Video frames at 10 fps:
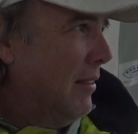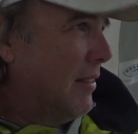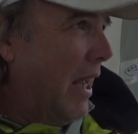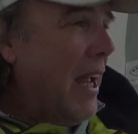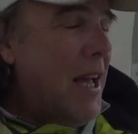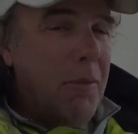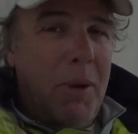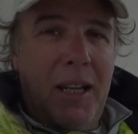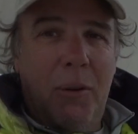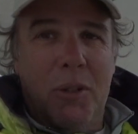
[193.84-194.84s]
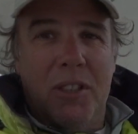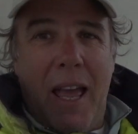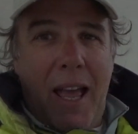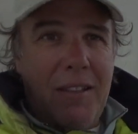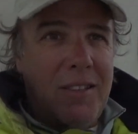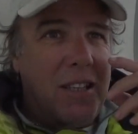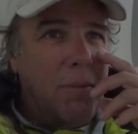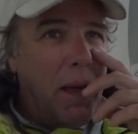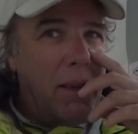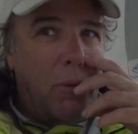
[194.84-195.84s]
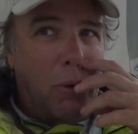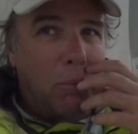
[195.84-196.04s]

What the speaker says: damn, man, it was nasty, man. They were